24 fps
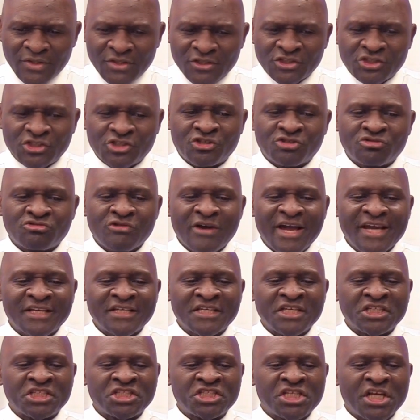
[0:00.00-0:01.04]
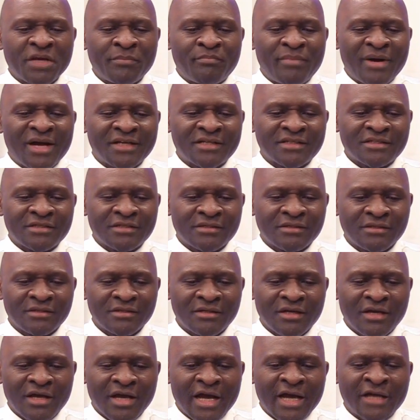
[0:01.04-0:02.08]
Strike the shepherd
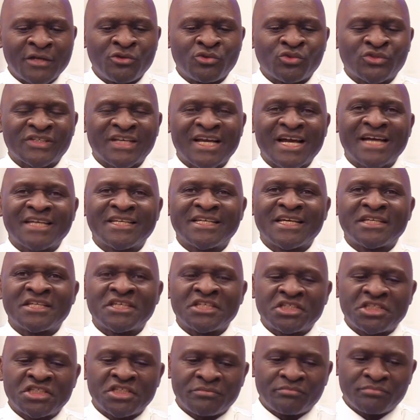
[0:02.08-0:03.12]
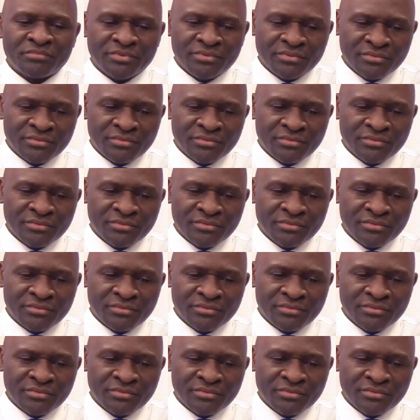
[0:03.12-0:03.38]
and you scatter the sheep.